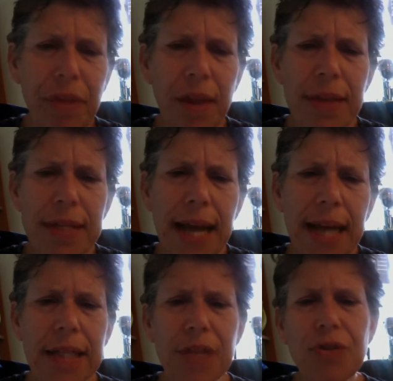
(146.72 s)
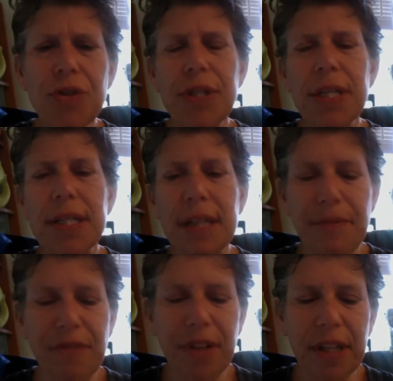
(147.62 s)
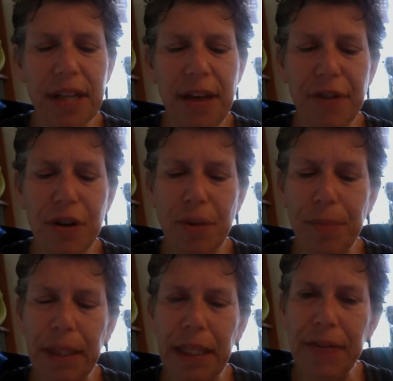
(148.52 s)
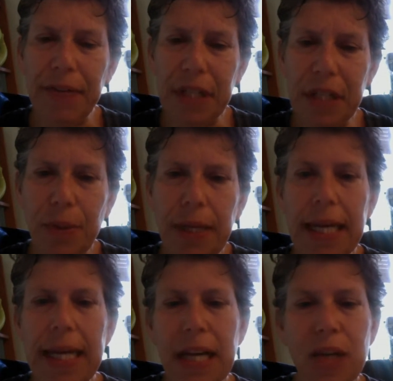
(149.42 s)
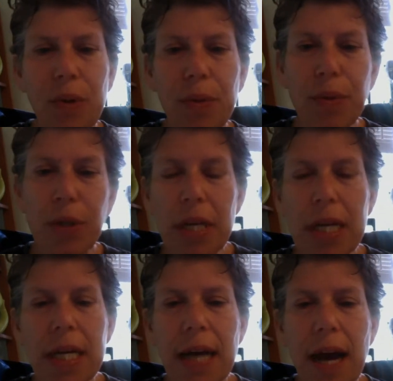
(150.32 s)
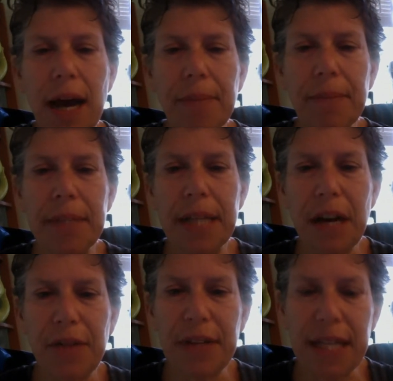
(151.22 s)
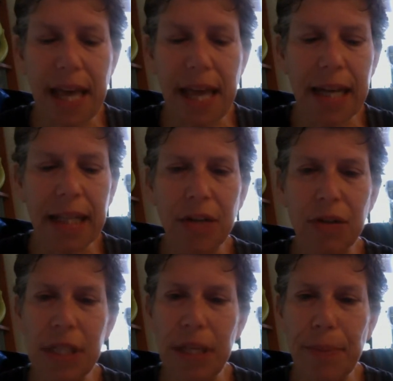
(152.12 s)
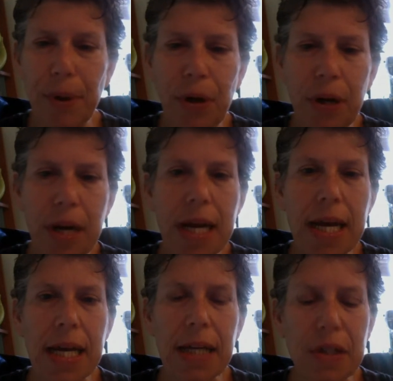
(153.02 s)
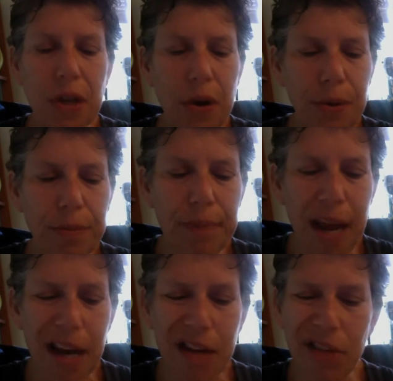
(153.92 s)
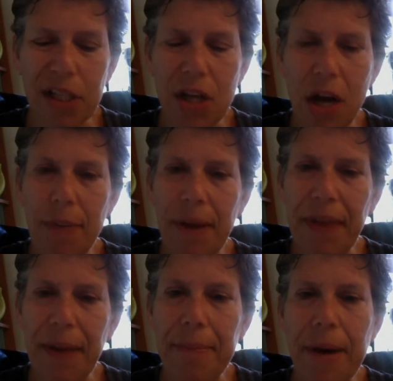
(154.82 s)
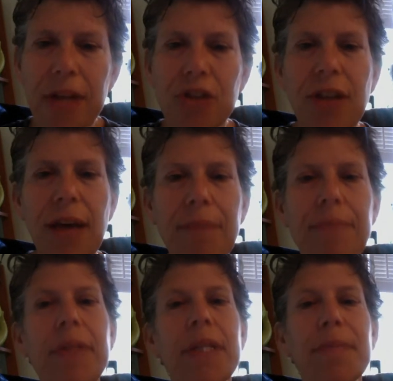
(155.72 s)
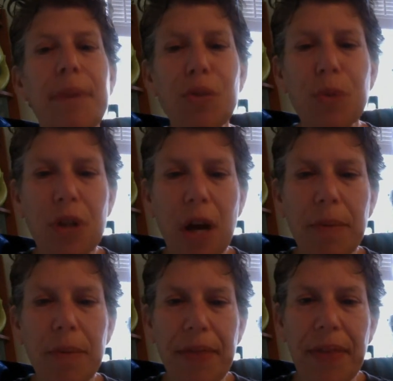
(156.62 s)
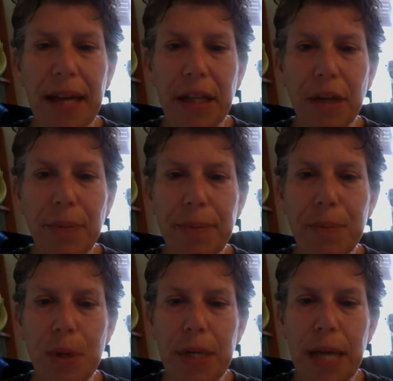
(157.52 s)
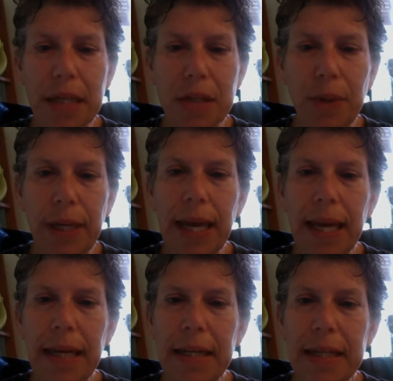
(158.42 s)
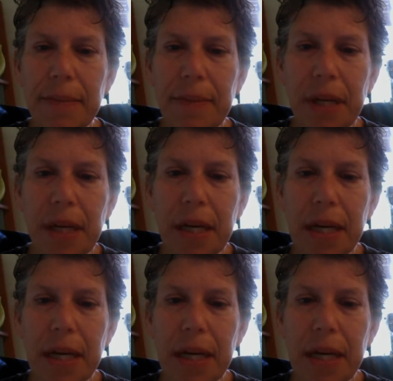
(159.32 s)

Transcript: the text introduces some philosophical beliefs this week, and next week we'll delve into that a little deeper. So I'm not going to really talk about this much. We'll talk about that a little bit more next week and in some of the